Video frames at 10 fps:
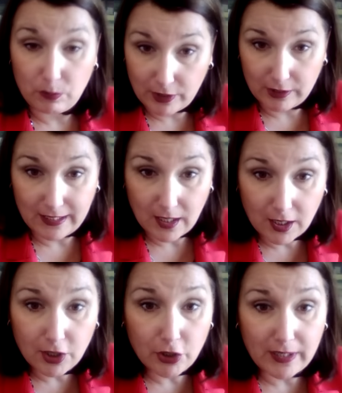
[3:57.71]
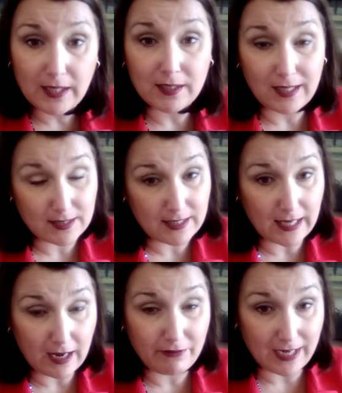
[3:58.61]
rarely hungry unless they
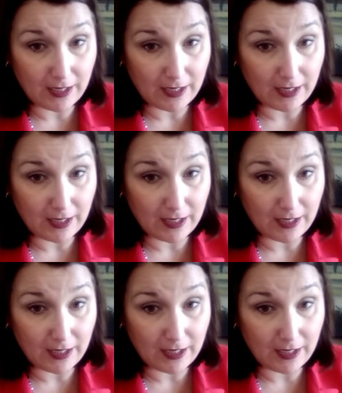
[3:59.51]
have an